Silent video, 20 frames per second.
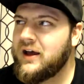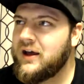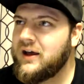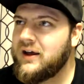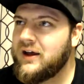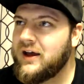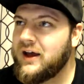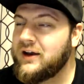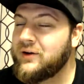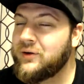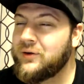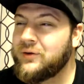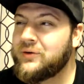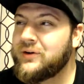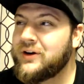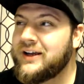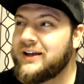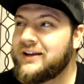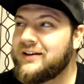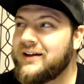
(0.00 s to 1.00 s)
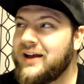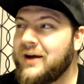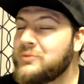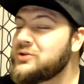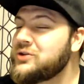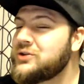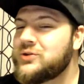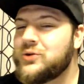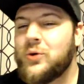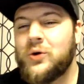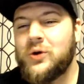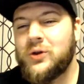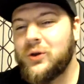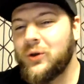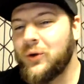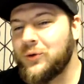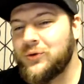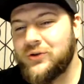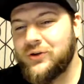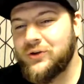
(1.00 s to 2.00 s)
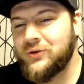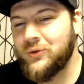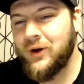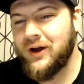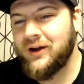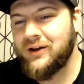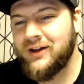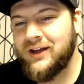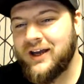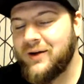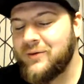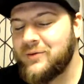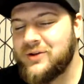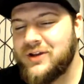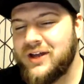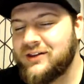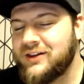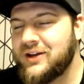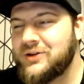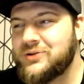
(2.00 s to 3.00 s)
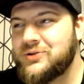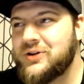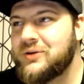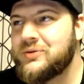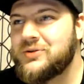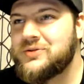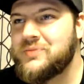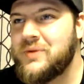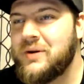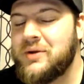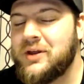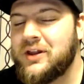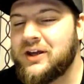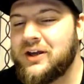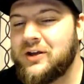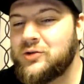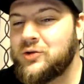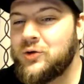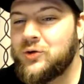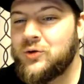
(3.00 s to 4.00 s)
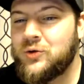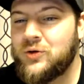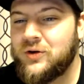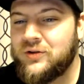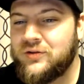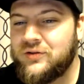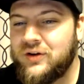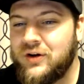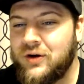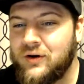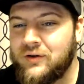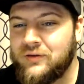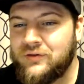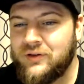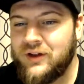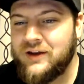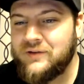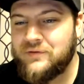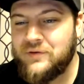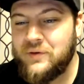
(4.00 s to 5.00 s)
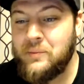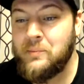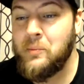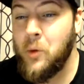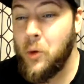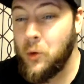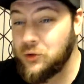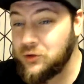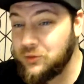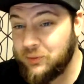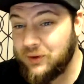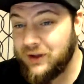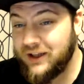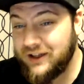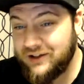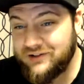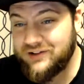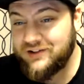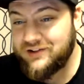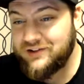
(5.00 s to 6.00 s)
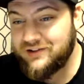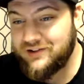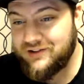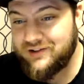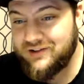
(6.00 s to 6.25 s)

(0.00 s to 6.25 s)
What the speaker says: I know, right? I was so close as well. Like literally was maybe like a 2 or 3 hour flight from most places.